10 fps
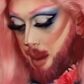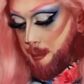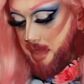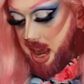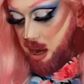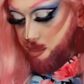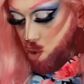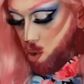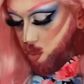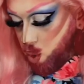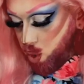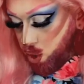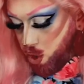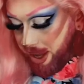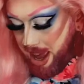main promo
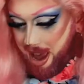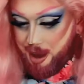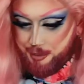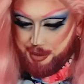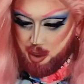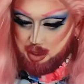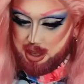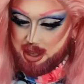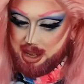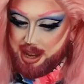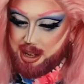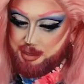look outfit was designed